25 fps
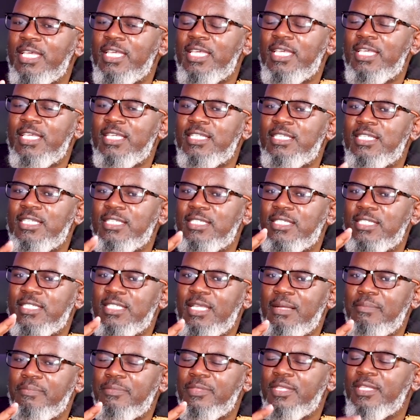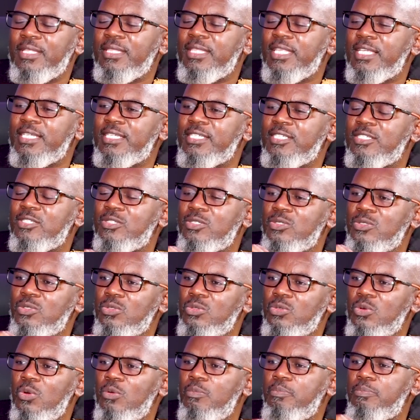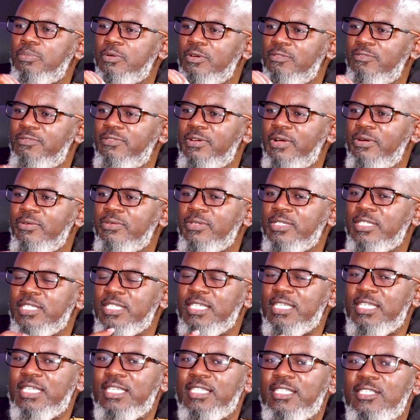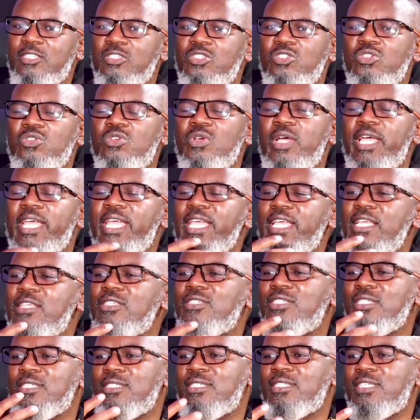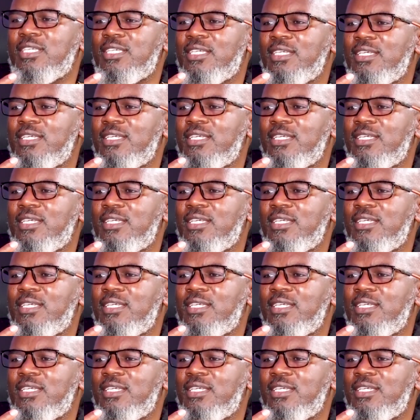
it is something that is so profound, it is your agency.